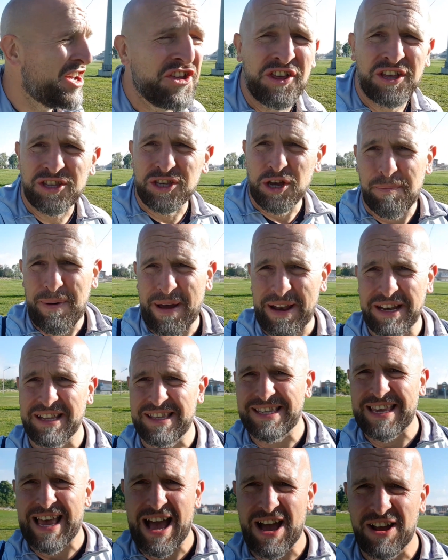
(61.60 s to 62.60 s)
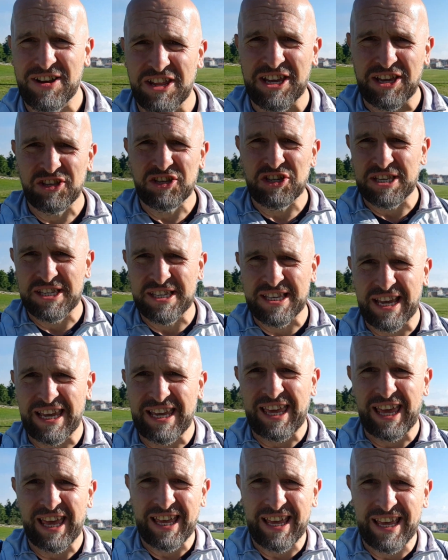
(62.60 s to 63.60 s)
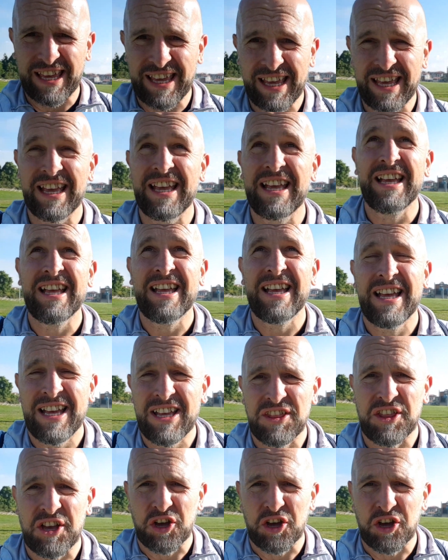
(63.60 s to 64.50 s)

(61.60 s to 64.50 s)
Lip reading: Top end of town, you can just see the